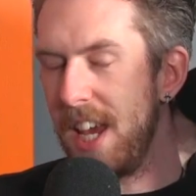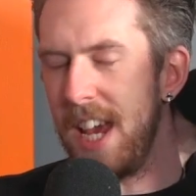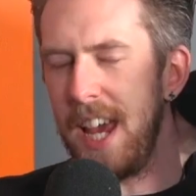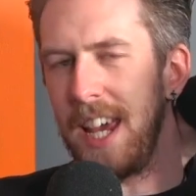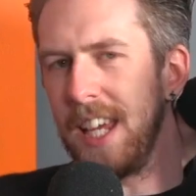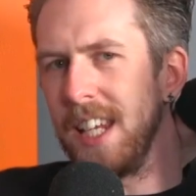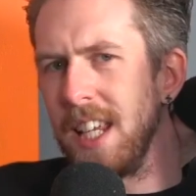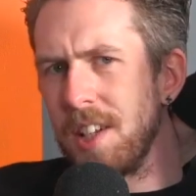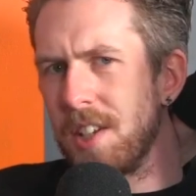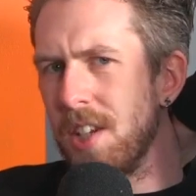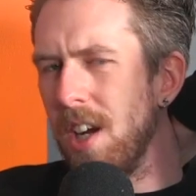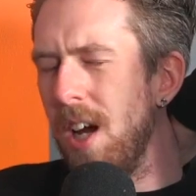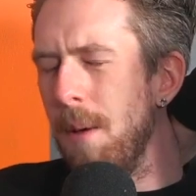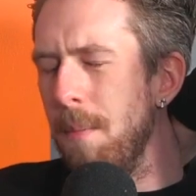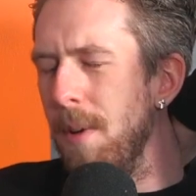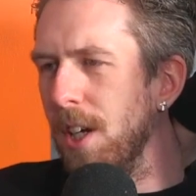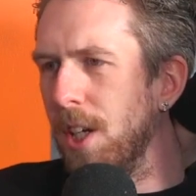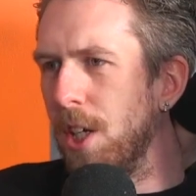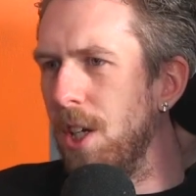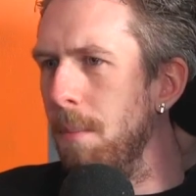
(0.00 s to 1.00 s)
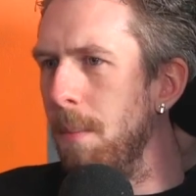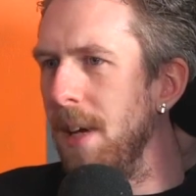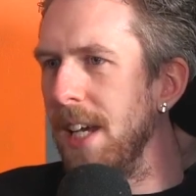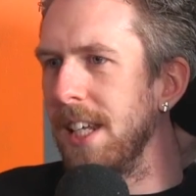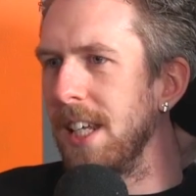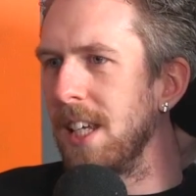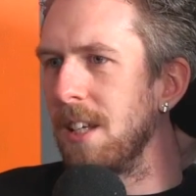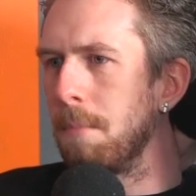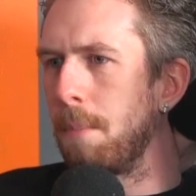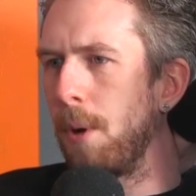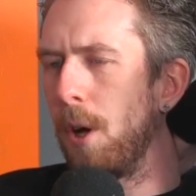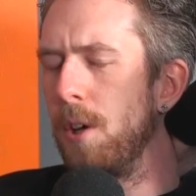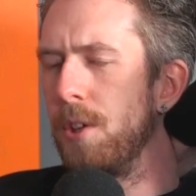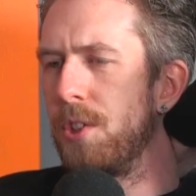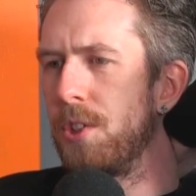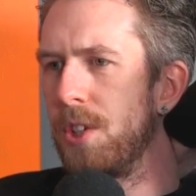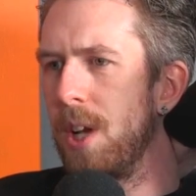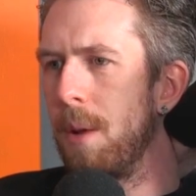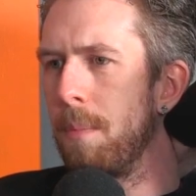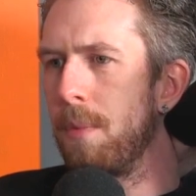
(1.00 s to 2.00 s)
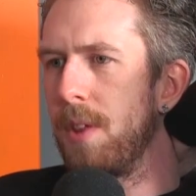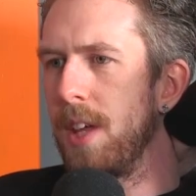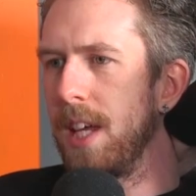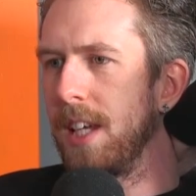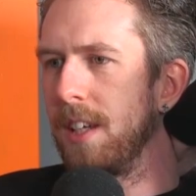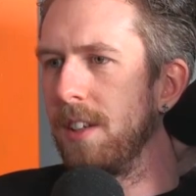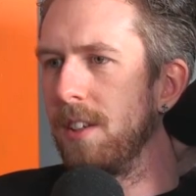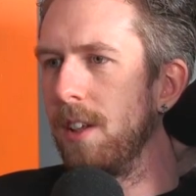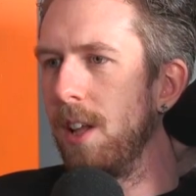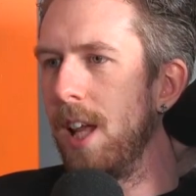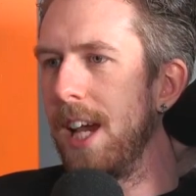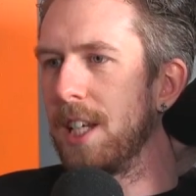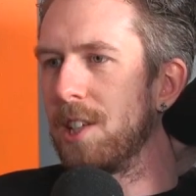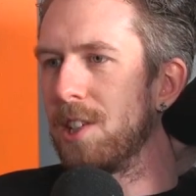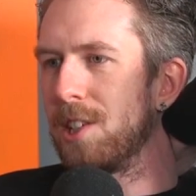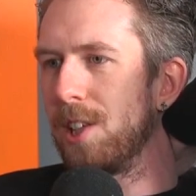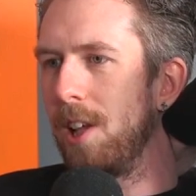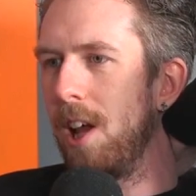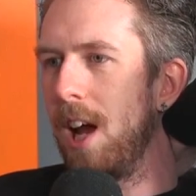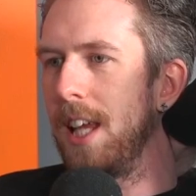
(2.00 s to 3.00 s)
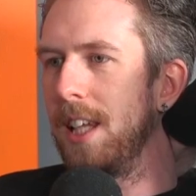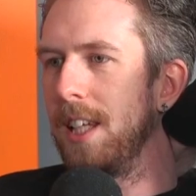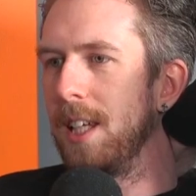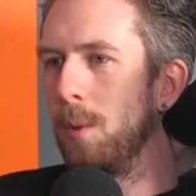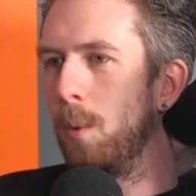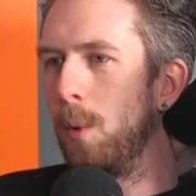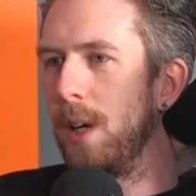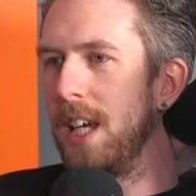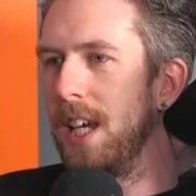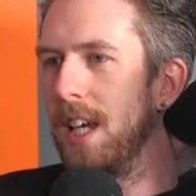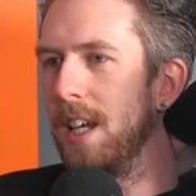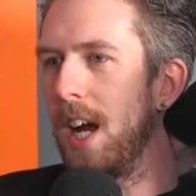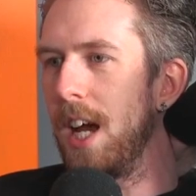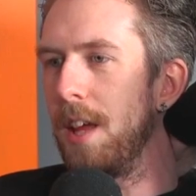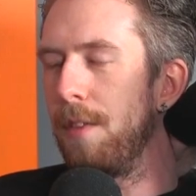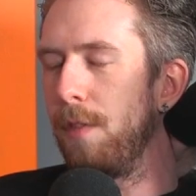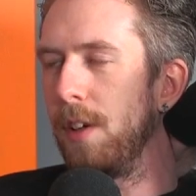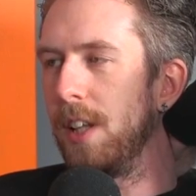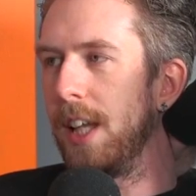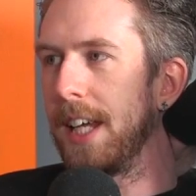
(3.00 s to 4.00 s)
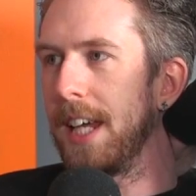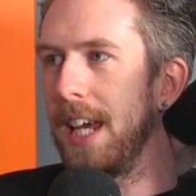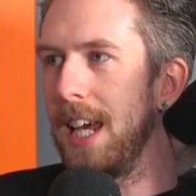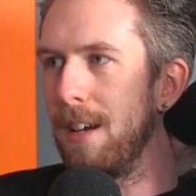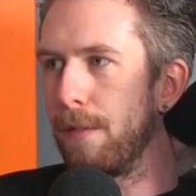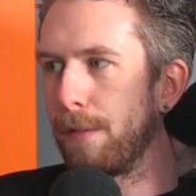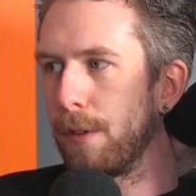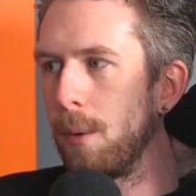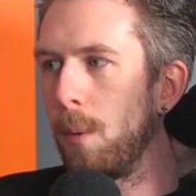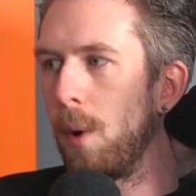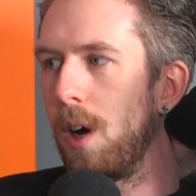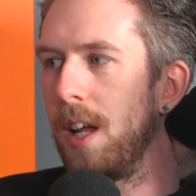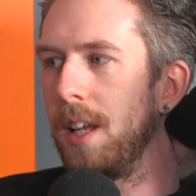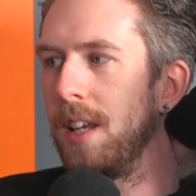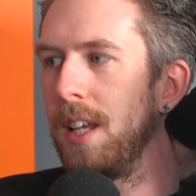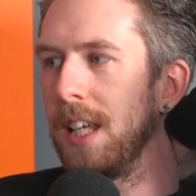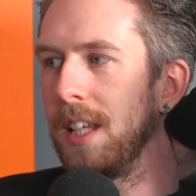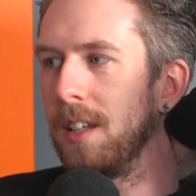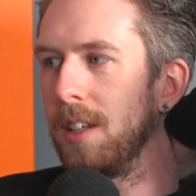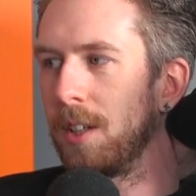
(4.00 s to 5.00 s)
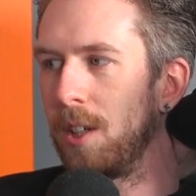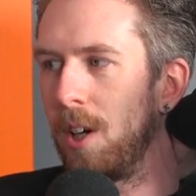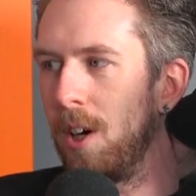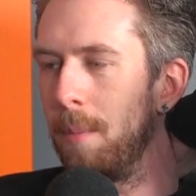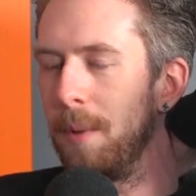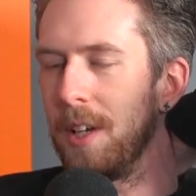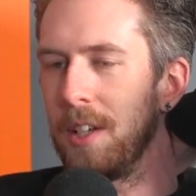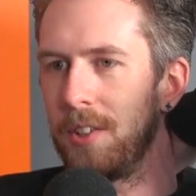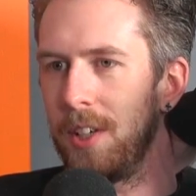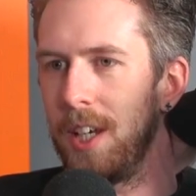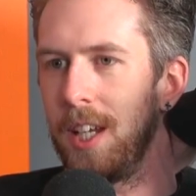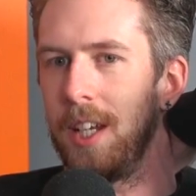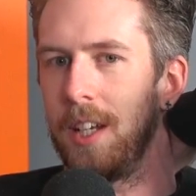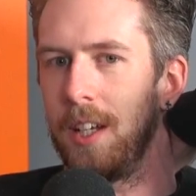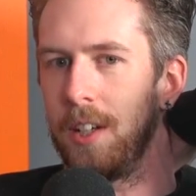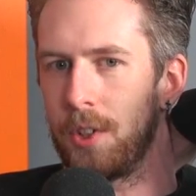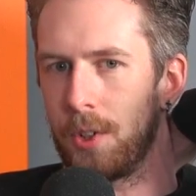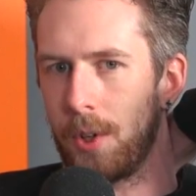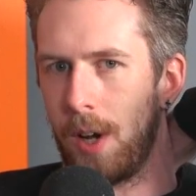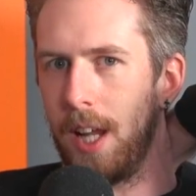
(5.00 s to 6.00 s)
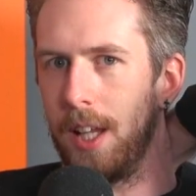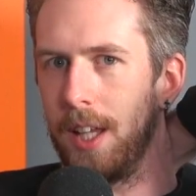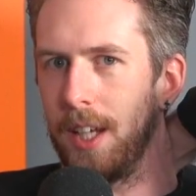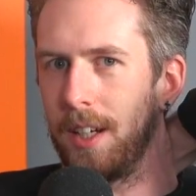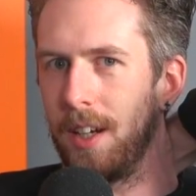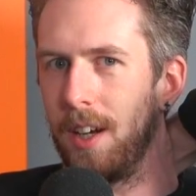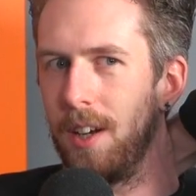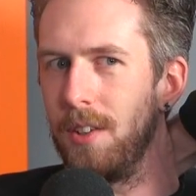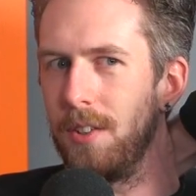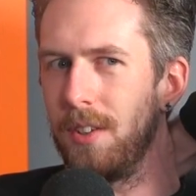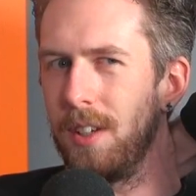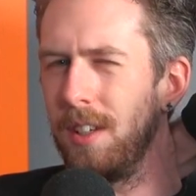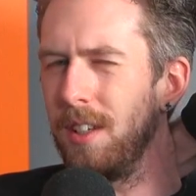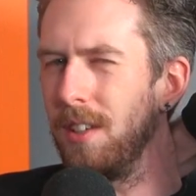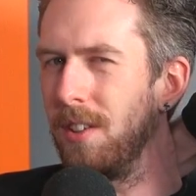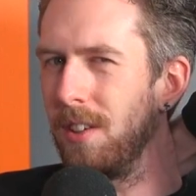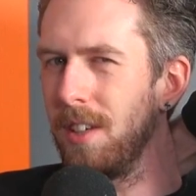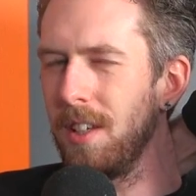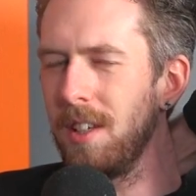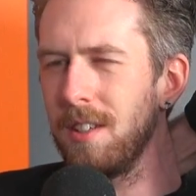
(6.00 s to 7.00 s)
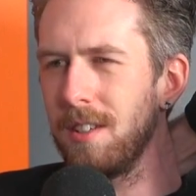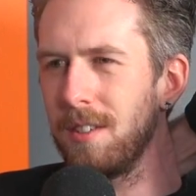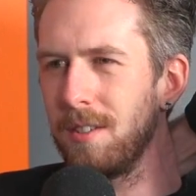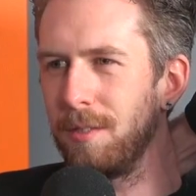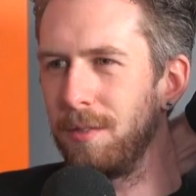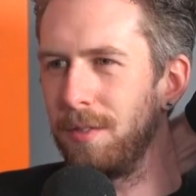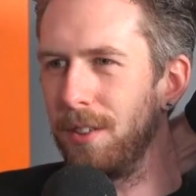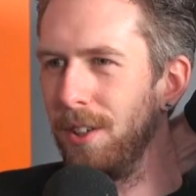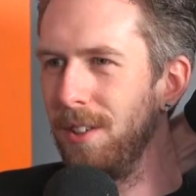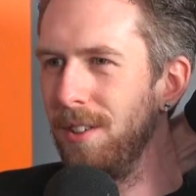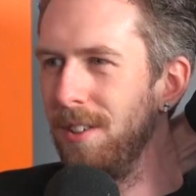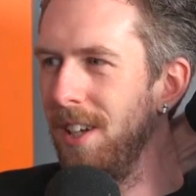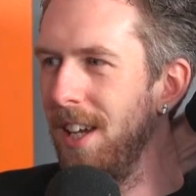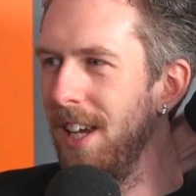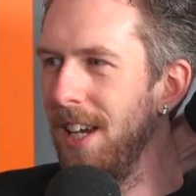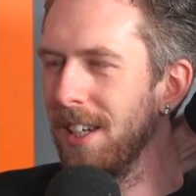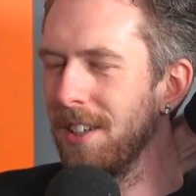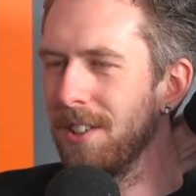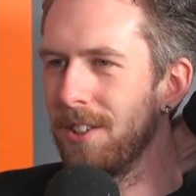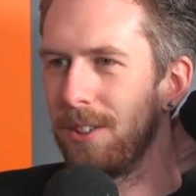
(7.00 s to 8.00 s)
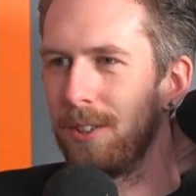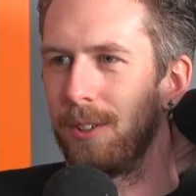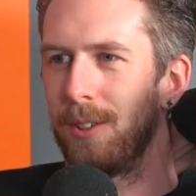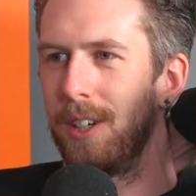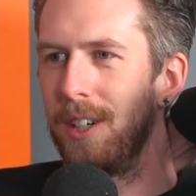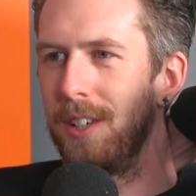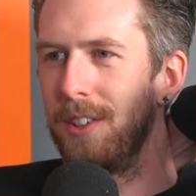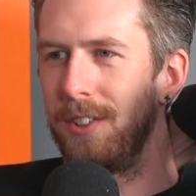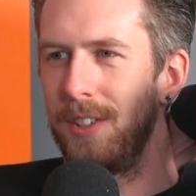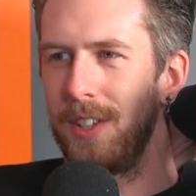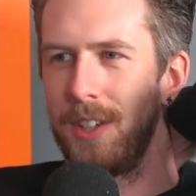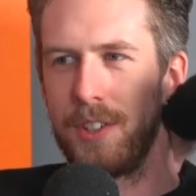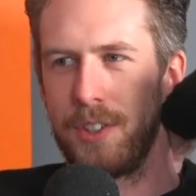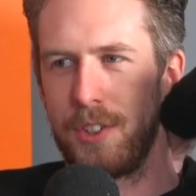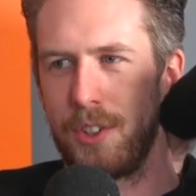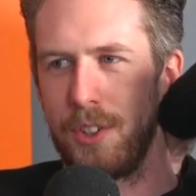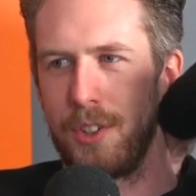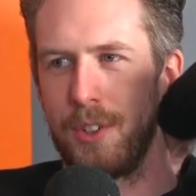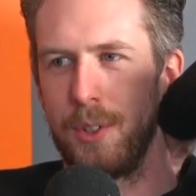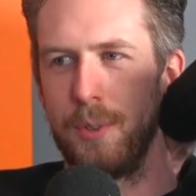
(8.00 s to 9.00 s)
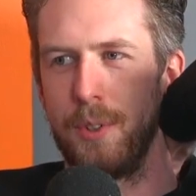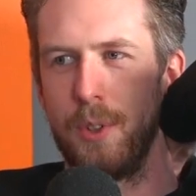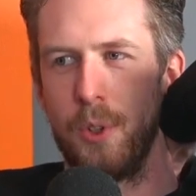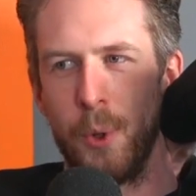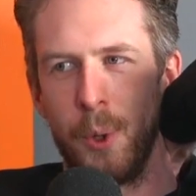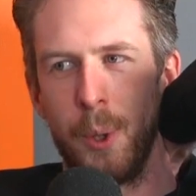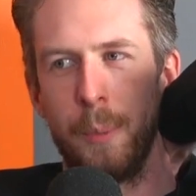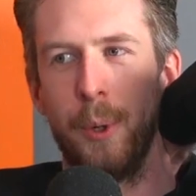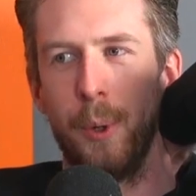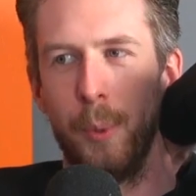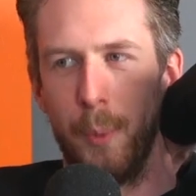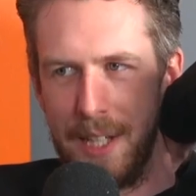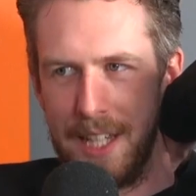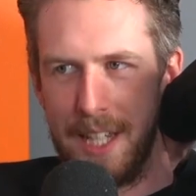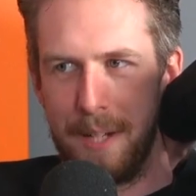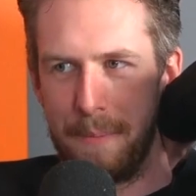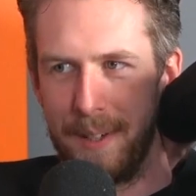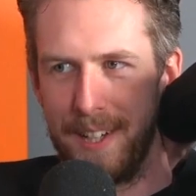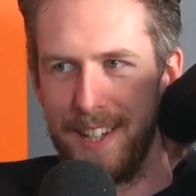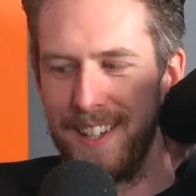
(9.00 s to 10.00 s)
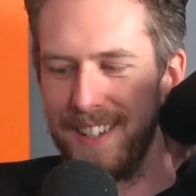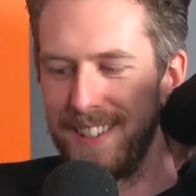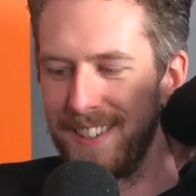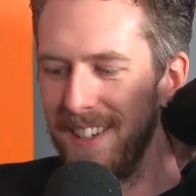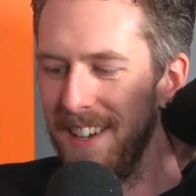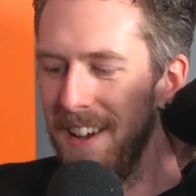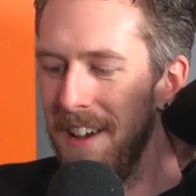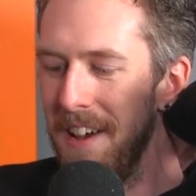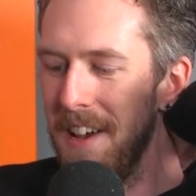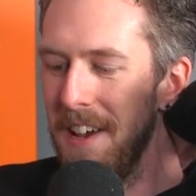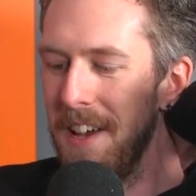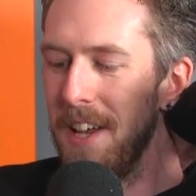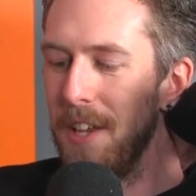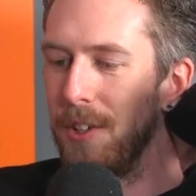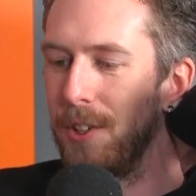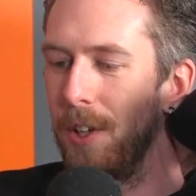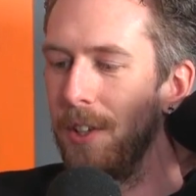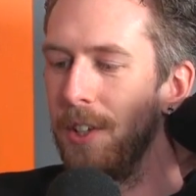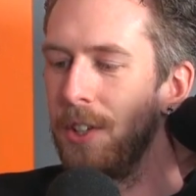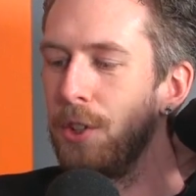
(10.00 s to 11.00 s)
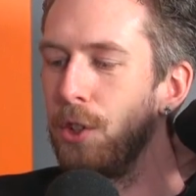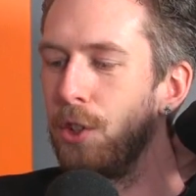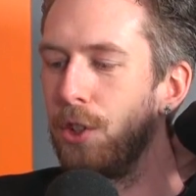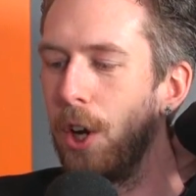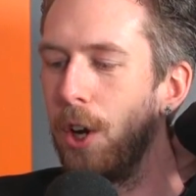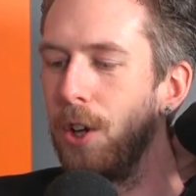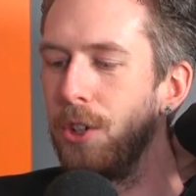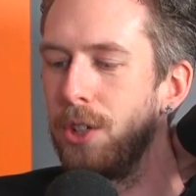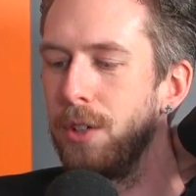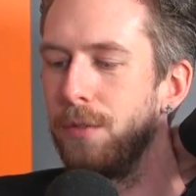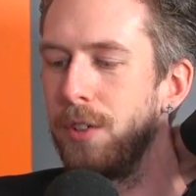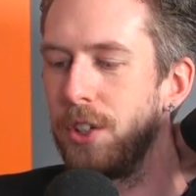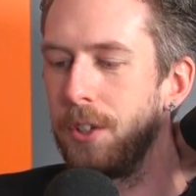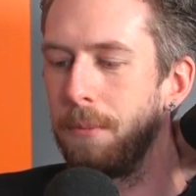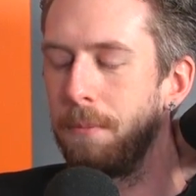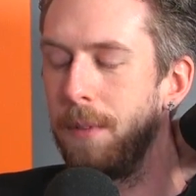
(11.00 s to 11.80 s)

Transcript: Yeah, anytime a comedian posts something like slightly weird, I feel like everyone in the comedy scene in Australia goes, is this phone hacks? Or is this just a normal weird post? So this is Joseph.